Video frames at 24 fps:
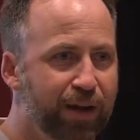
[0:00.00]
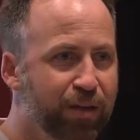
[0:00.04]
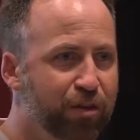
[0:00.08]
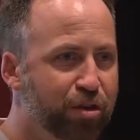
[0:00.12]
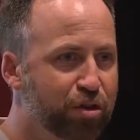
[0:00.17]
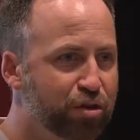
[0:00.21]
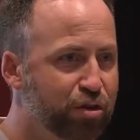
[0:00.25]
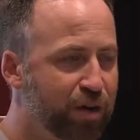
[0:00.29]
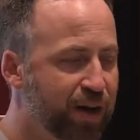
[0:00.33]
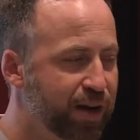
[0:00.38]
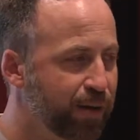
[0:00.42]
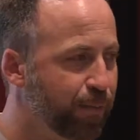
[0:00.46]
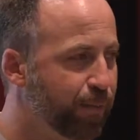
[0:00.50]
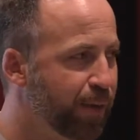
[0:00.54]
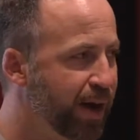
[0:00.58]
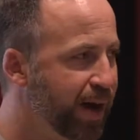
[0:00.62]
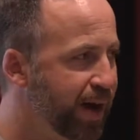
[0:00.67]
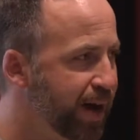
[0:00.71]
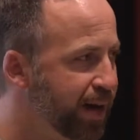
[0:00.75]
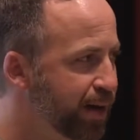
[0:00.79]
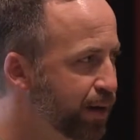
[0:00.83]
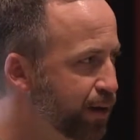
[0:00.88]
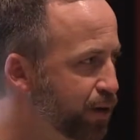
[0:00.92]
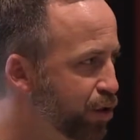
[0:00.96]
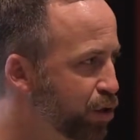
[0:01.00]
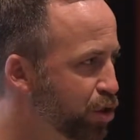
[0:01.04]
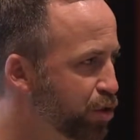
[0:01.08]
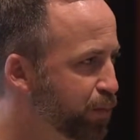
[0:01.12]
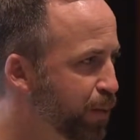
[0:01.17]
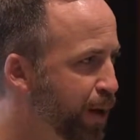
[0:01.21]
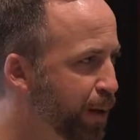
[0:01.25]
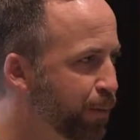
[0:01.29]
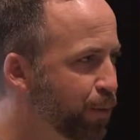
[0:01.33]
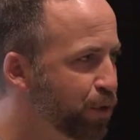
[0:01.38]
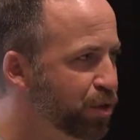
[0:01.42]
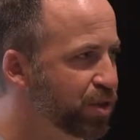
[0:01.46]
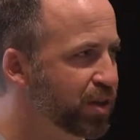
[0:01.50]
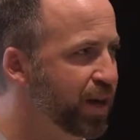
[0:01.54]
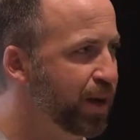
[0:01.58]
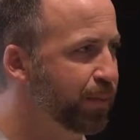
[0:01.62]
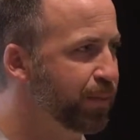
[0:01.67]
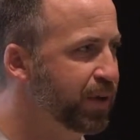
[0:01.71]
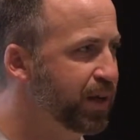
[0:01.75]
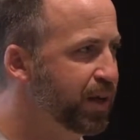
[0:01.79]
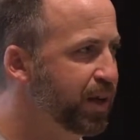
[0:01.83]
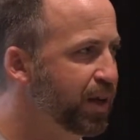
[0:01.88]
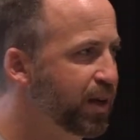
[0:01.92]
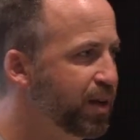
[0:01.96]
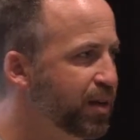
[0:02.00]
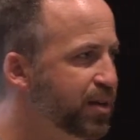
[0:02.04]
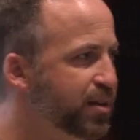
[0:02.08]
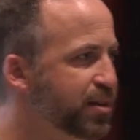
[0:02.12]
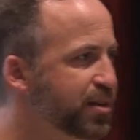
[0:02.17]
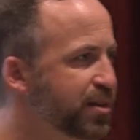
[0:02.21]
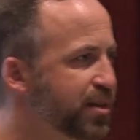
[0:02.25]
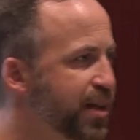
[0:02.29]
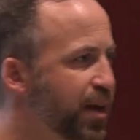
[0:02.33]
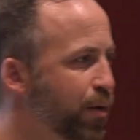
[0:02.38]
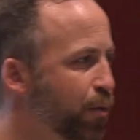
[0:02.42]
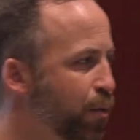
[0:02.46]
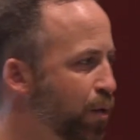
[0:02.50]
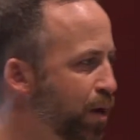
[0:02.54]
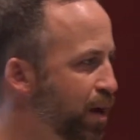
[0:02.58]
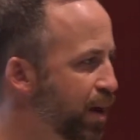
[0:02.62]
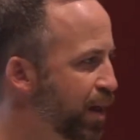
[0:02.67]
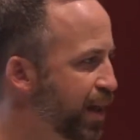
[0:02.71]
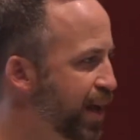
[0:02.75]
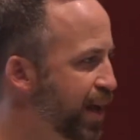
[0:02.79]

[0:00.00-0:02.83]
They're trying to buy newspapers, not because they want to